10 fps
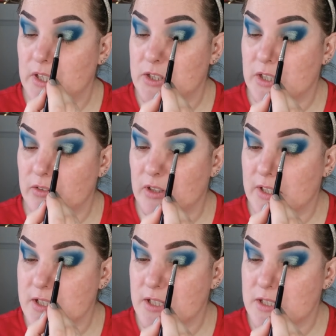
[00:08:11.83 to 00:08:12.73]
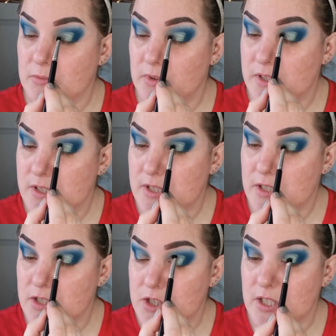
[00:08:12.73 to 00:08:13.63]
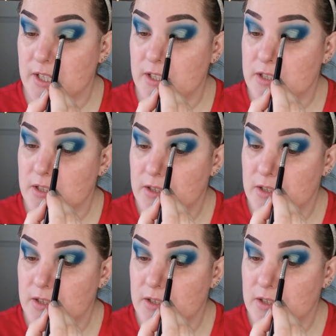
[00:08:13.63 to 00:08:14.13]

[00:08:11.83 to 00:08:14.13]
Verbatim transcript: I just get really excited when I see this shade.